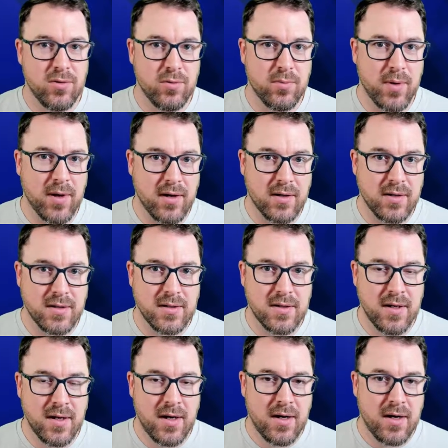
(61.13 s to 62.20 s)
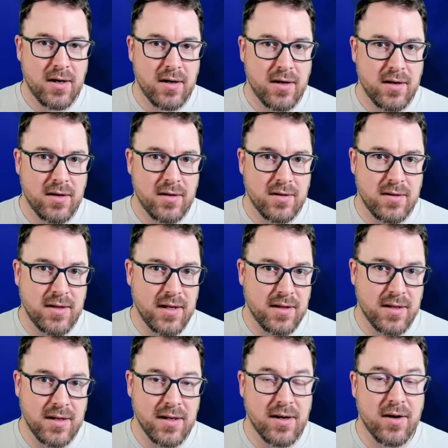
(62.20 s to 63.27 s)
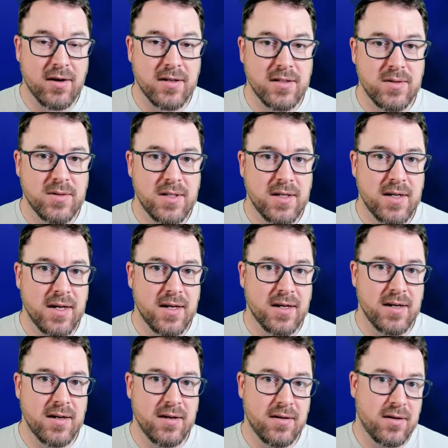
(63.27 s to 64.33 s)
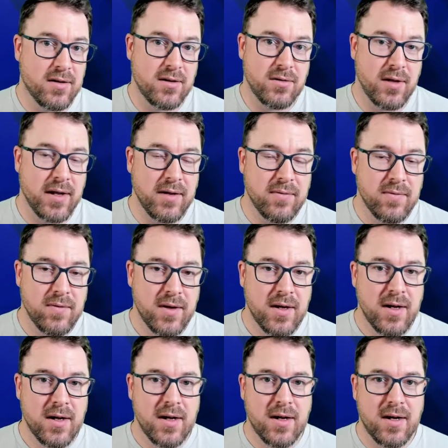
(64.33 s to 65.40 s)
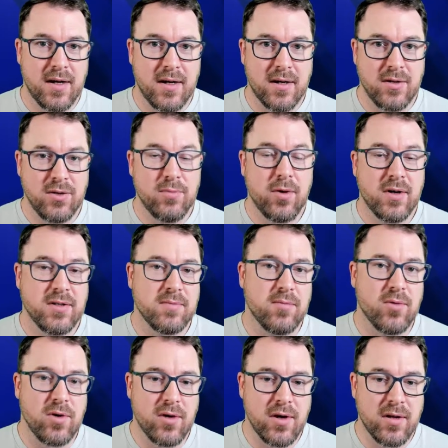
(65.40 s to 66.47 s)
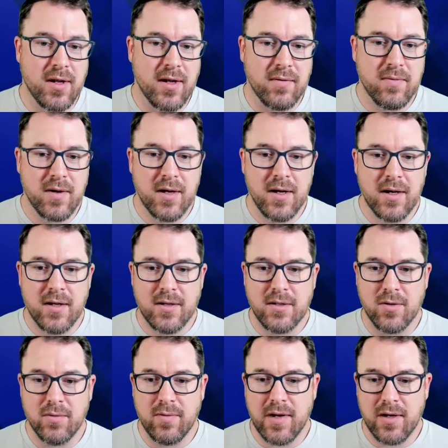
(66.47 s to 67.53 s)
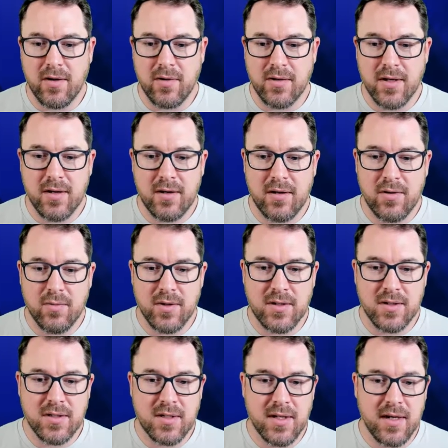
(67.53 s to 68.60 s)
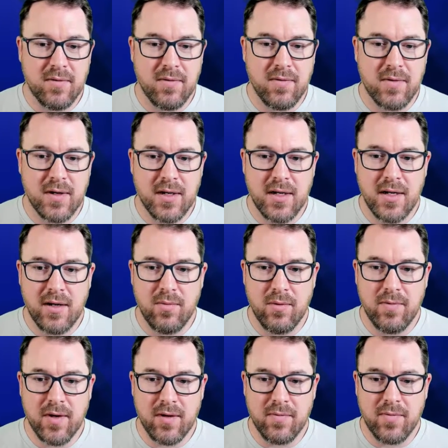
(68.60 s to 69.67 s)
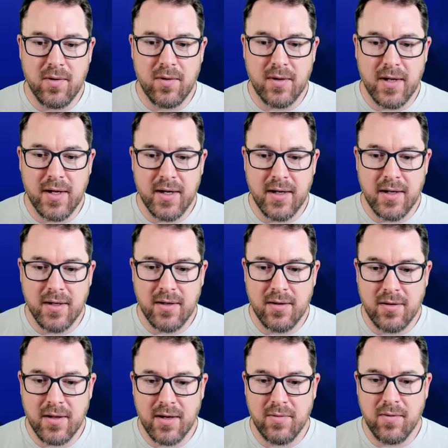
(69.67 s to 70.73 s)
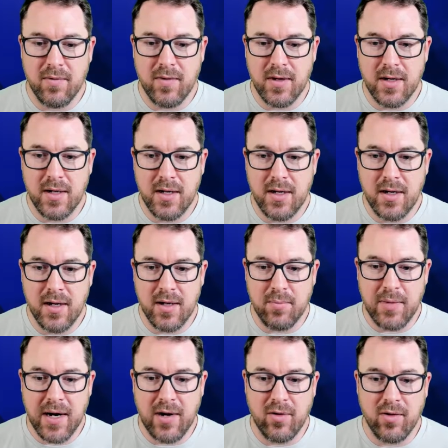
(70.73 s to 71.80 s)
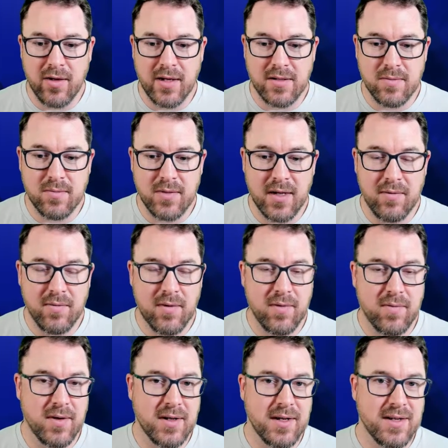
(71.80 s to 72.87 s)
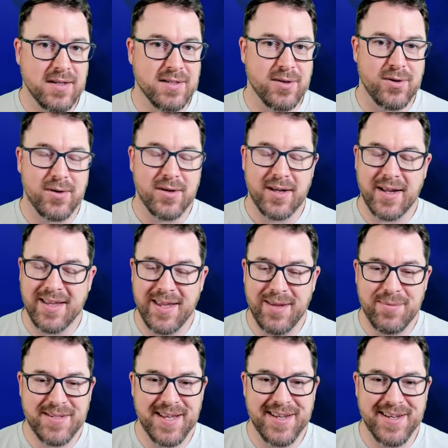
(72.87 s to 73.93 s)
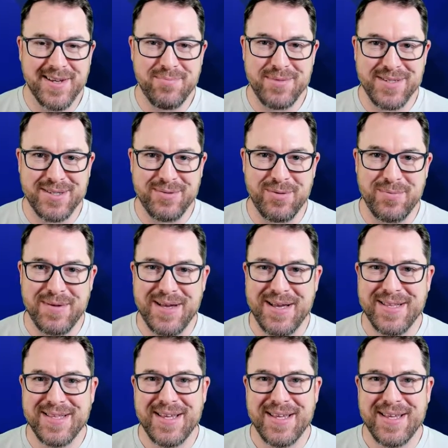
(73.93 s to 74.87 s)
parts that the Incarnate's using are life. Two parts or more are life. So we've got Caldera, which is life affinity. We've got Faultline, life affinity, and Pyroclasm, life affinity. So I keep saying it, but simple math,